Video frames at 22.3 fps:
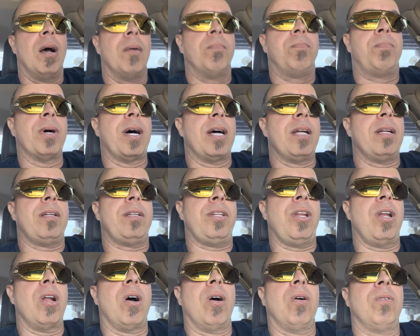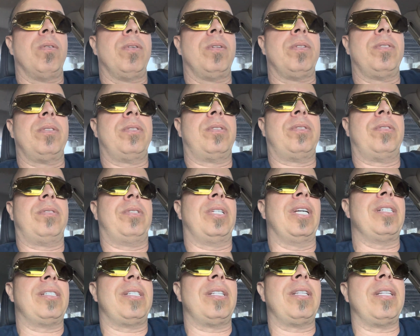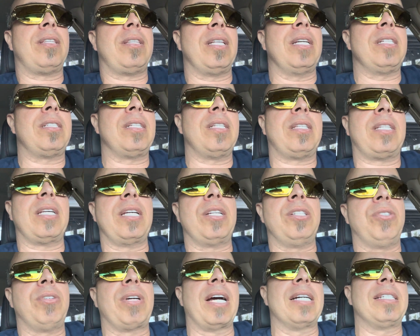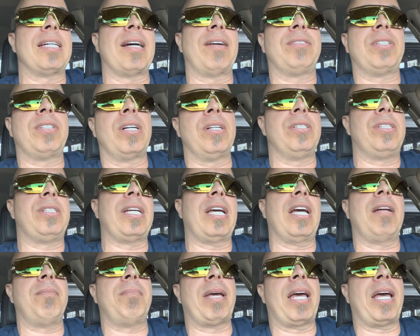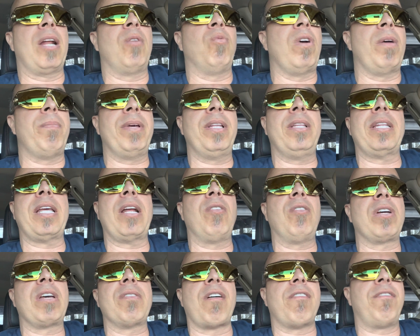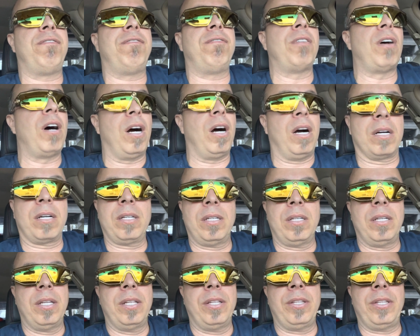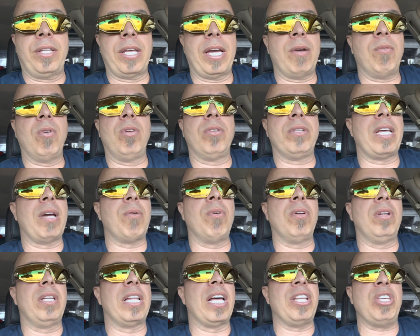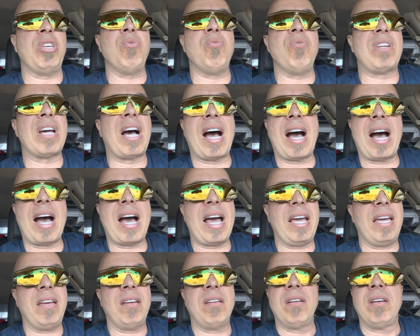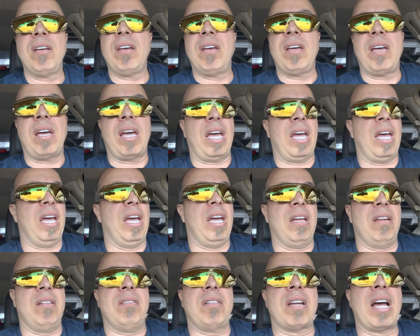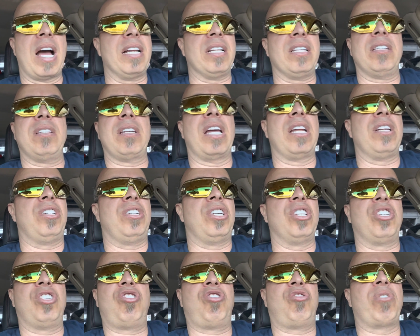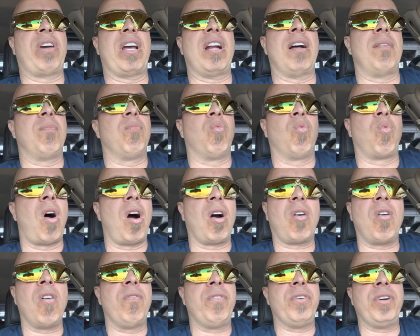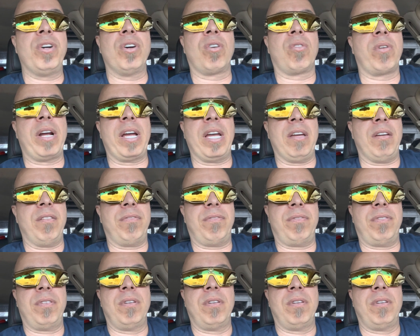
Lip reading: But, you know, these are the things you guys have to understand, man. Women, they don't give a fuck. They will let you die and just straight up walk over your grave.